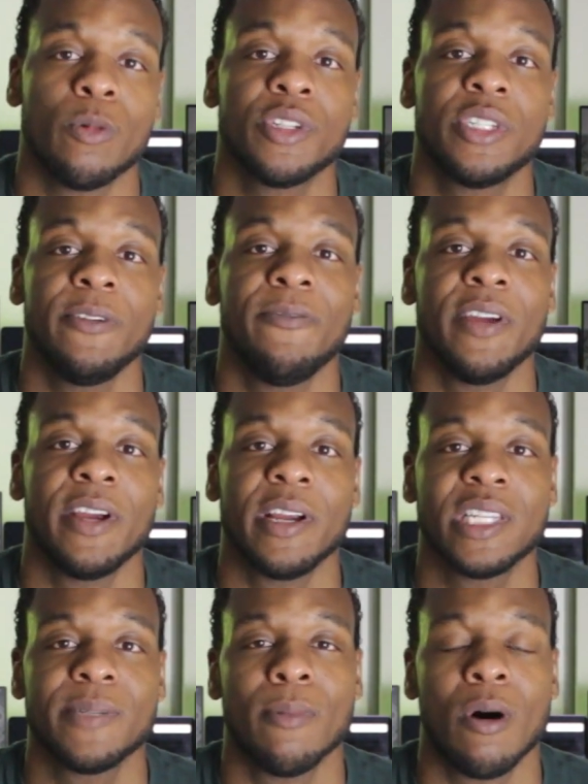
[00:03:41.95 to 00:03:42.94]
we'll see very
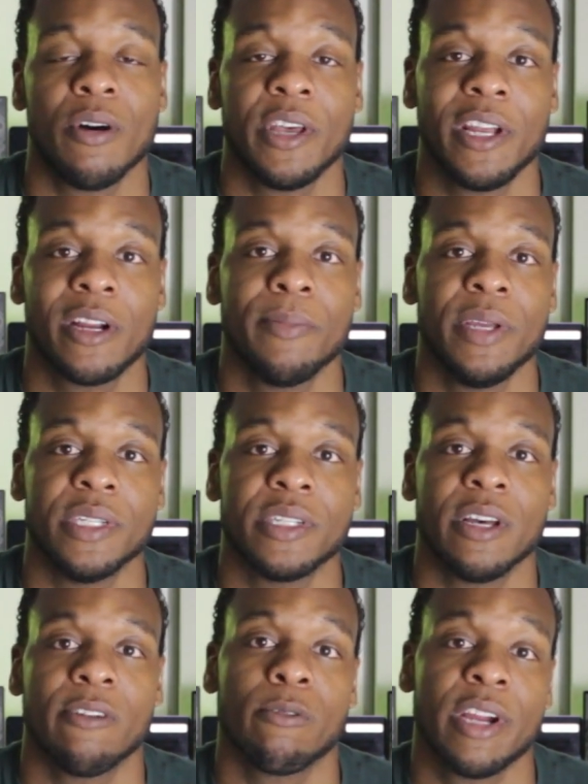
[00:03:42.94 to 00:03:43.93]
small increments
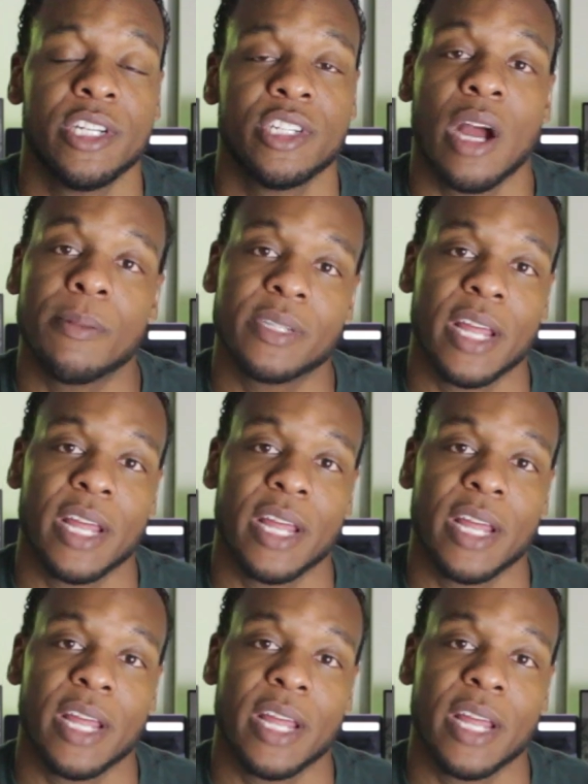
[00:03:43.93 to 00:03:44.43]
of rate drops,